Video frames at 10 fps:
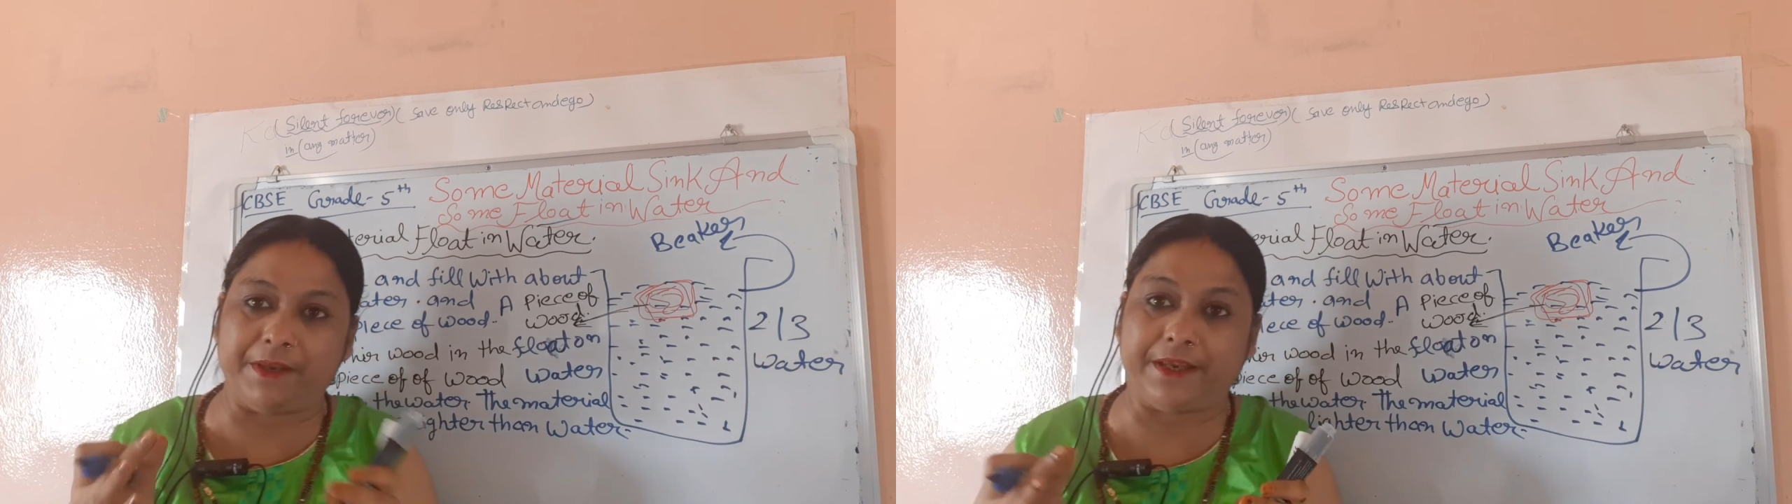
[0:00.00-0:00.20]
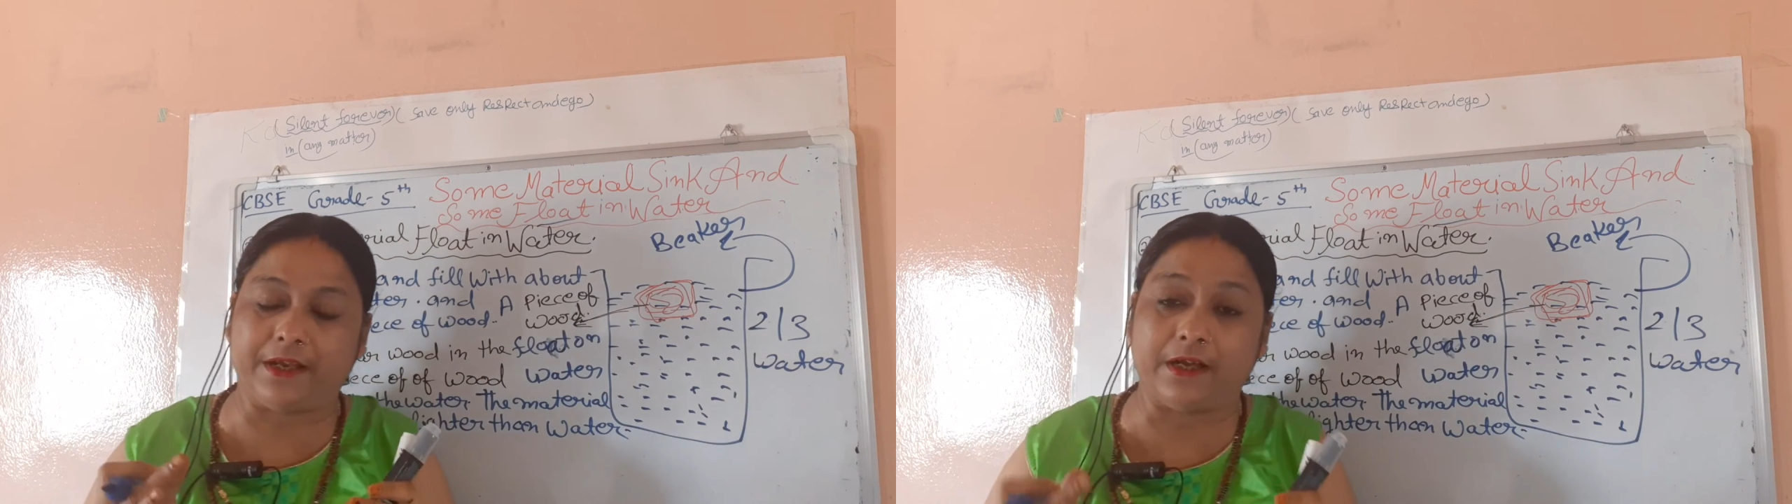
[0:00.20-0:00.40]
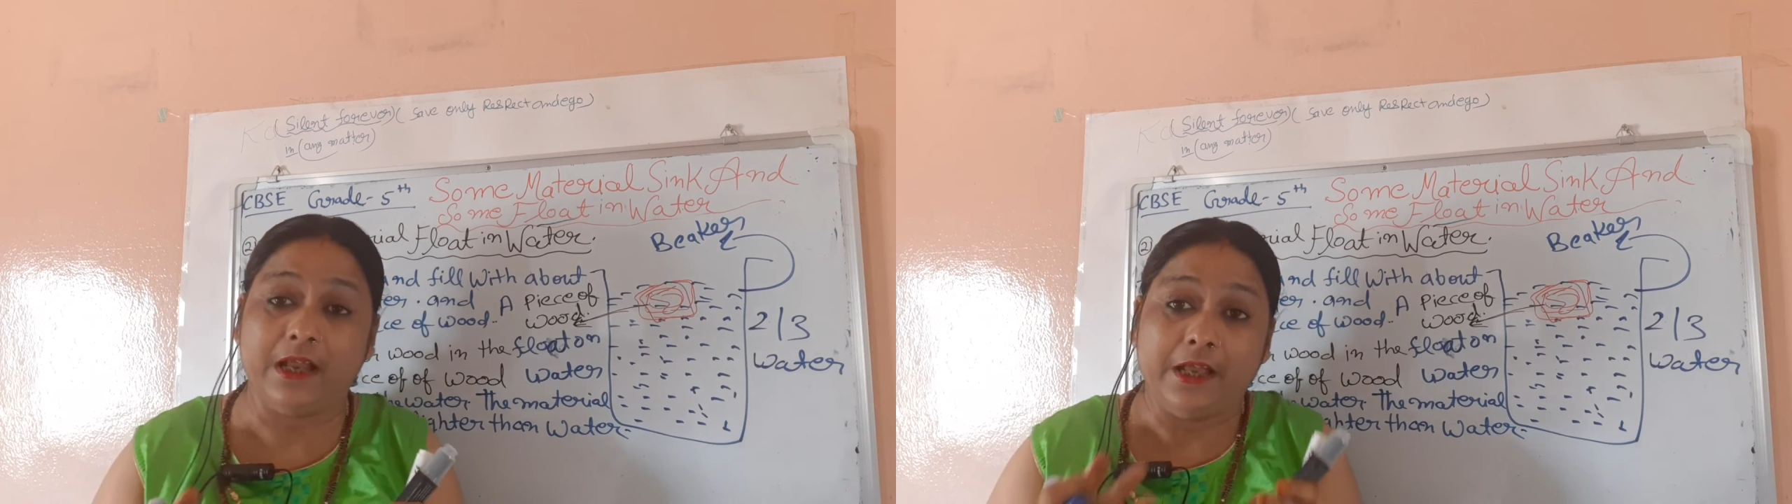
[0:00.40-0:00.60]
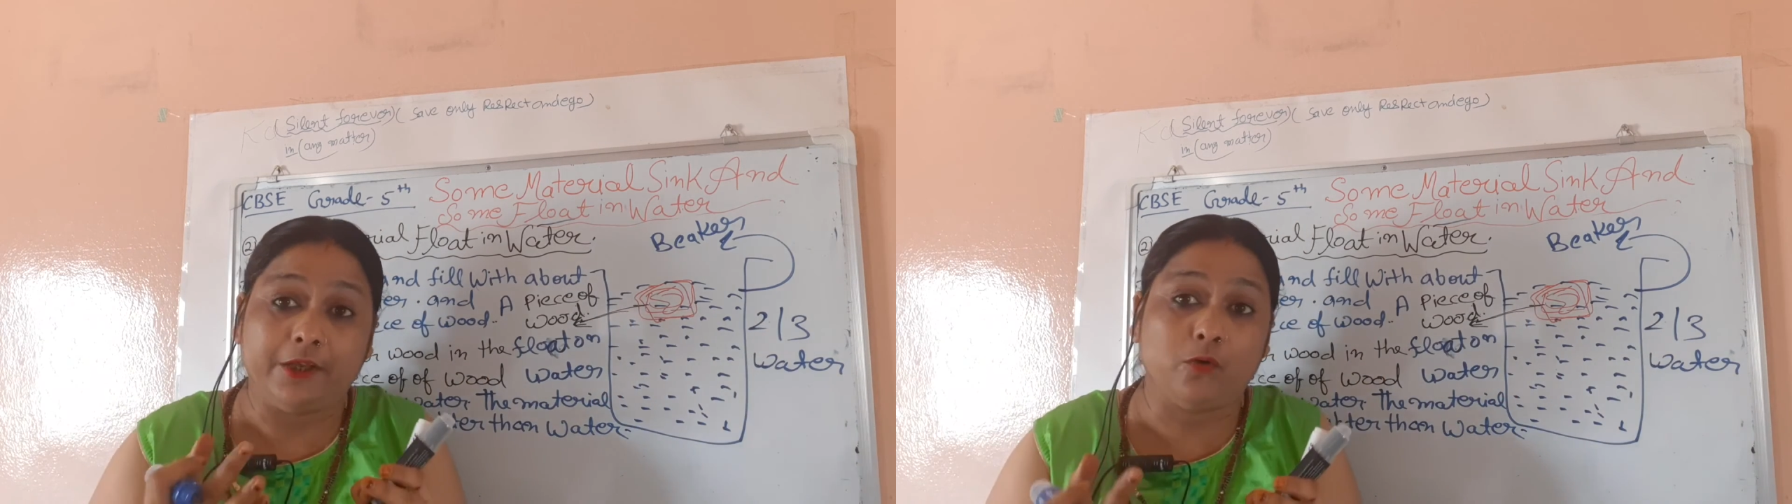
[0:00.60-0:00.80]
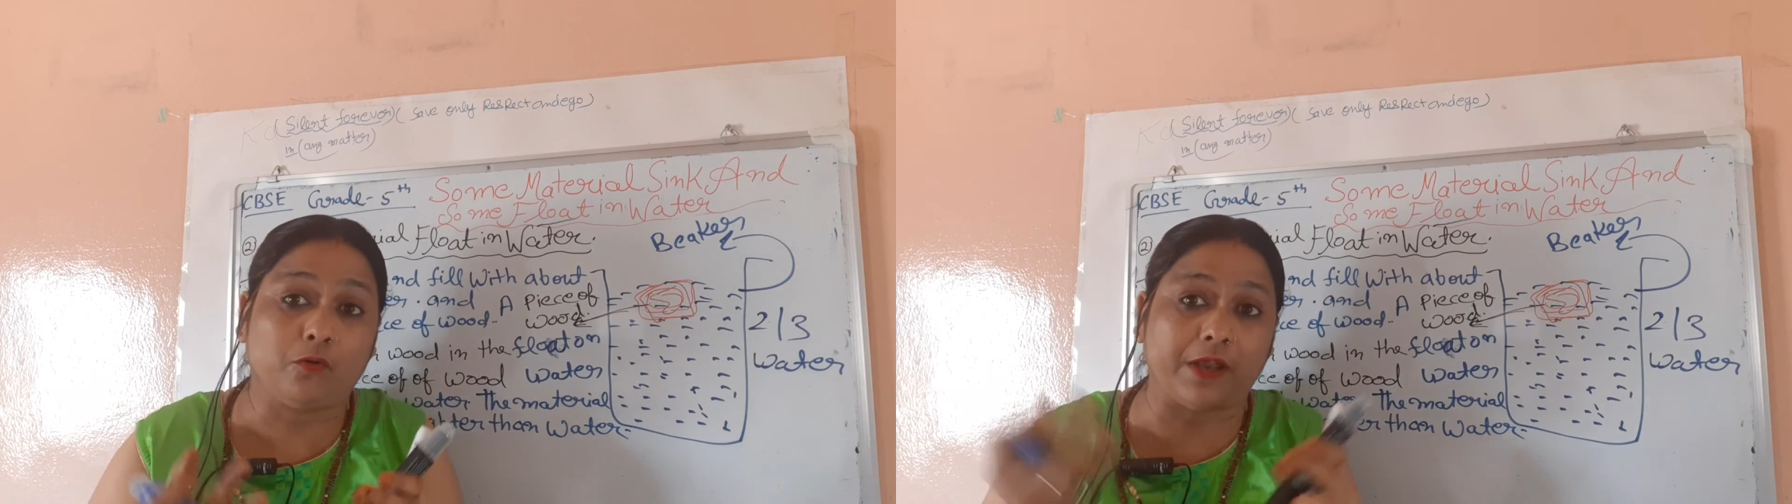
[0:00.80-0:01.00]
beaker.
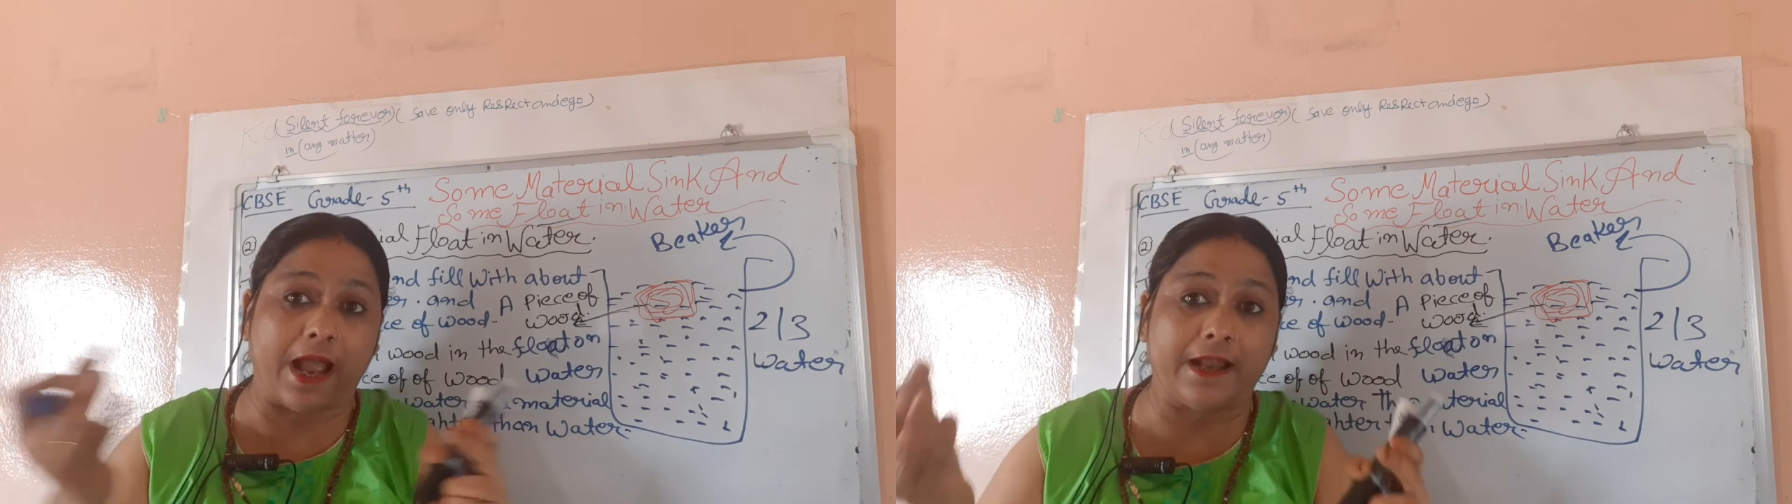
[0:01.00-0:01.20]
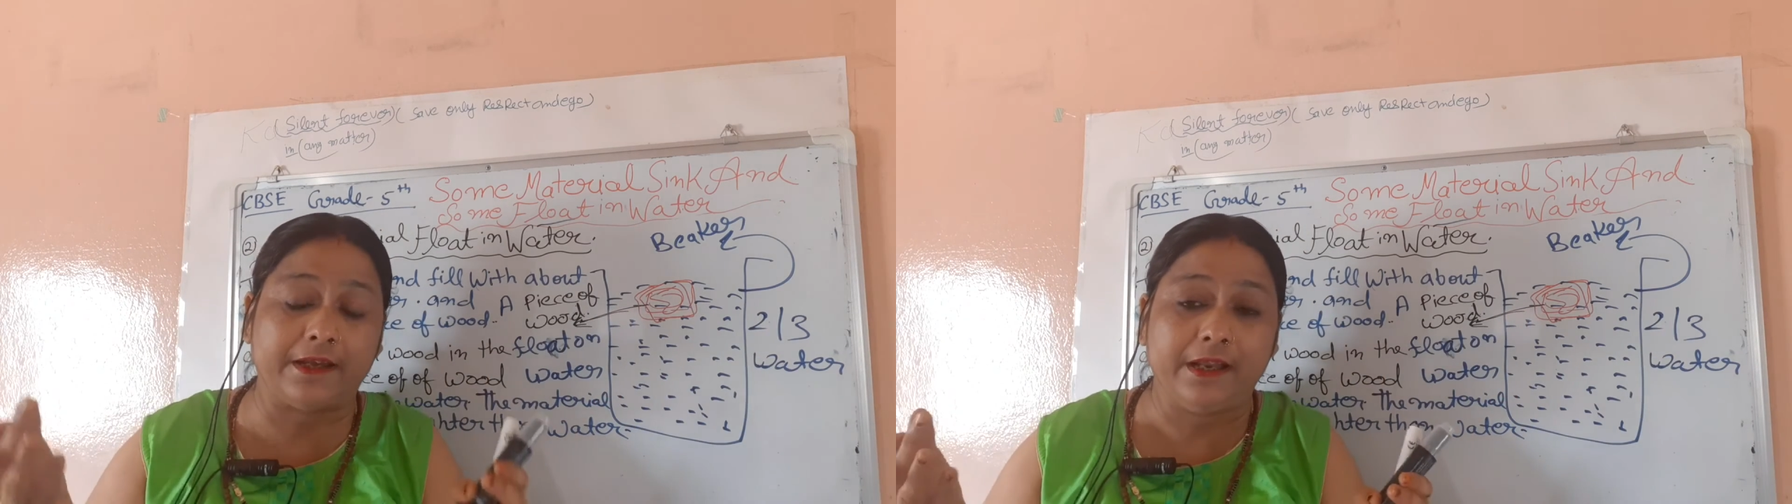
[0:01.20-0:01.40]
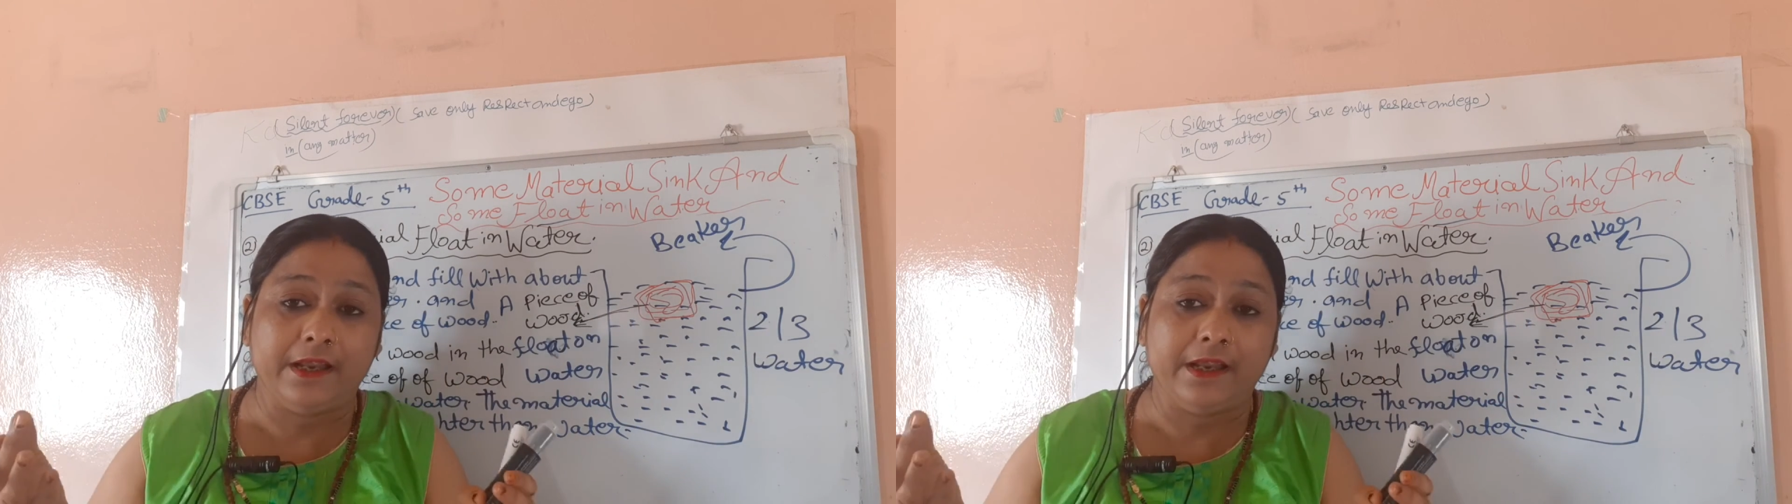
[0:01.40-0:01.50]
You can